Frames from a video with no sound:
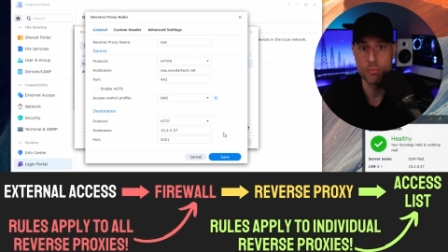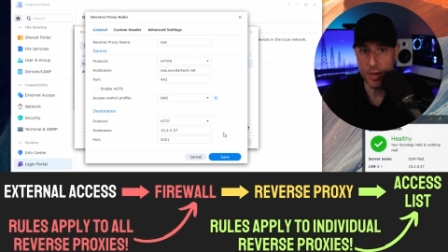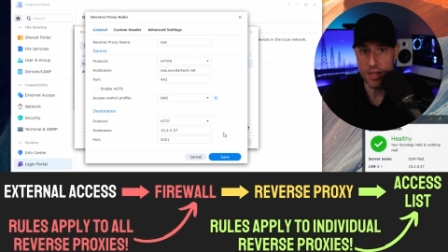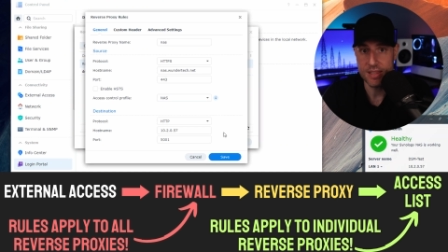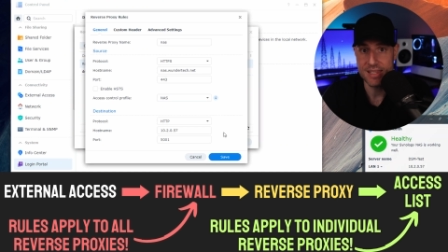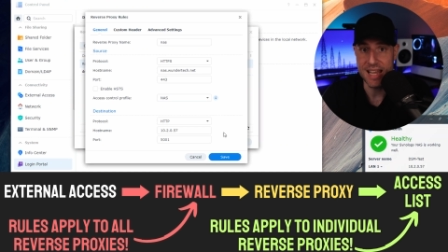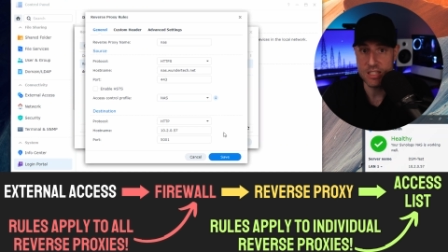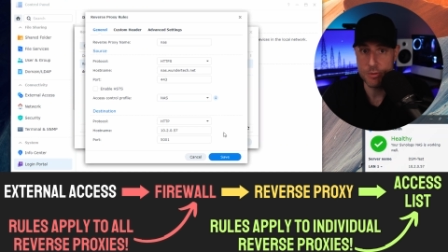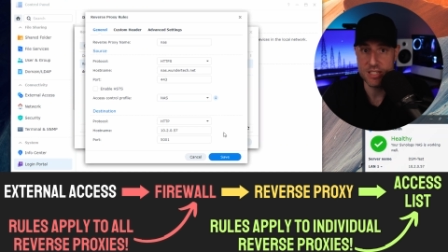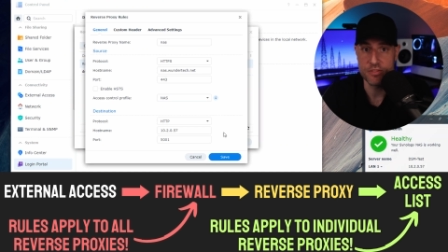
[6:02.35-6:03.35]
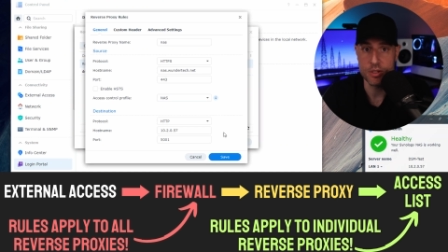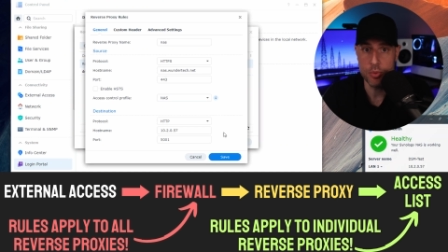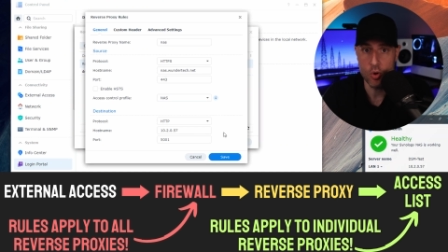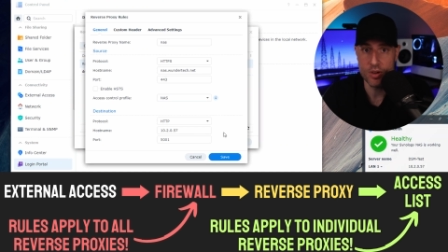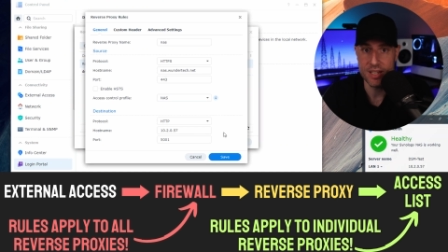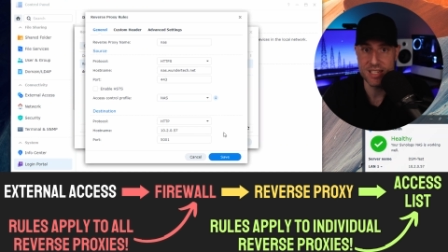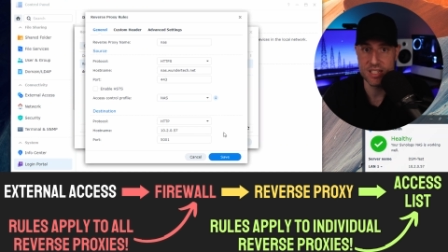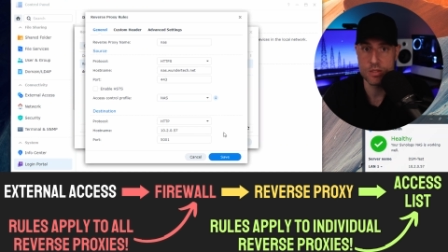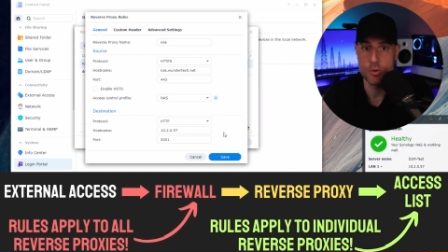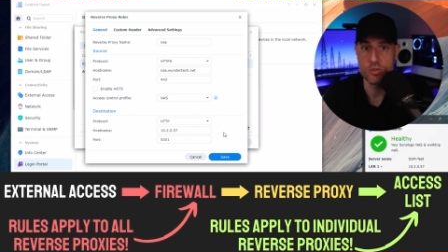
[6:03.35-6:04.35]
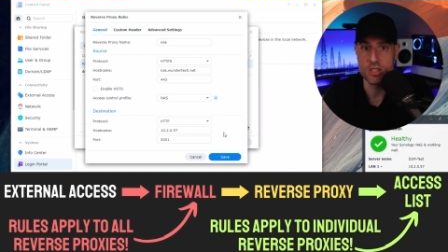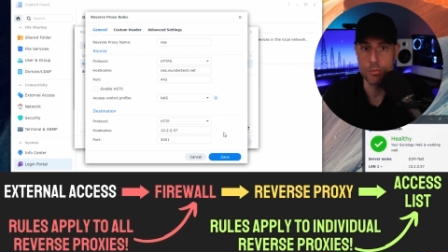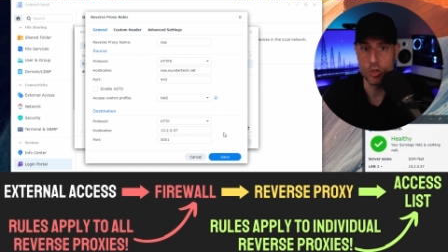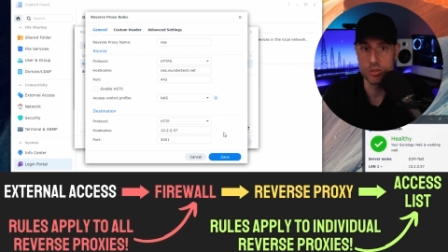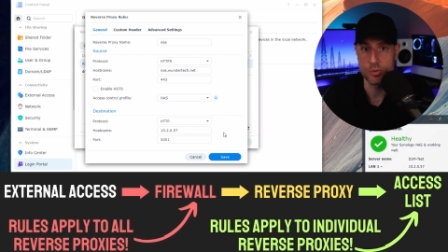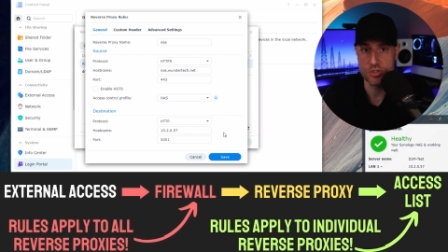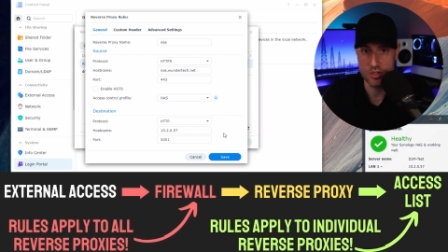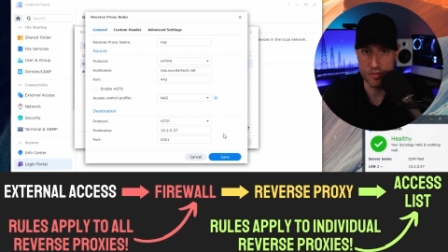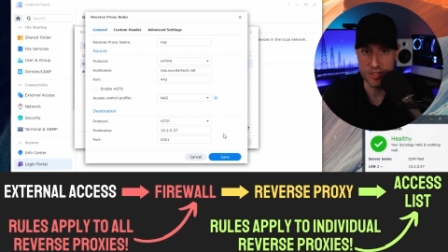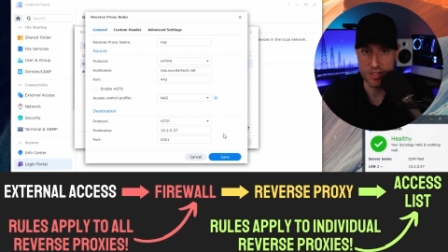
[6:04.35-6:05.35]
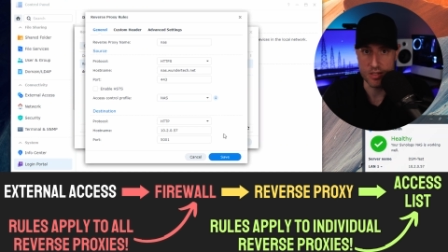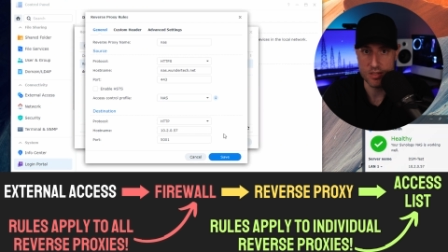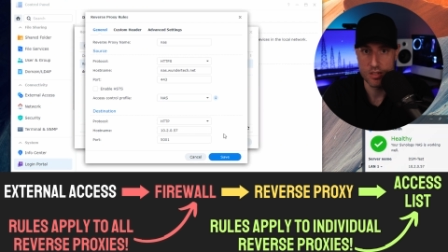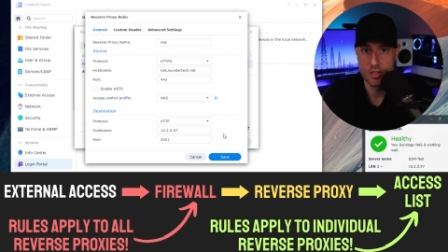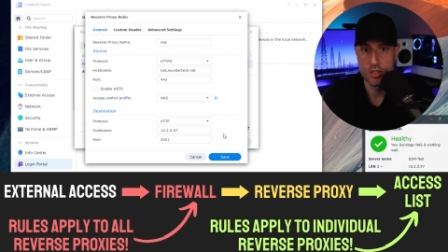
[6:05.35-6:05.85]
But that specific port is exposing multiple services.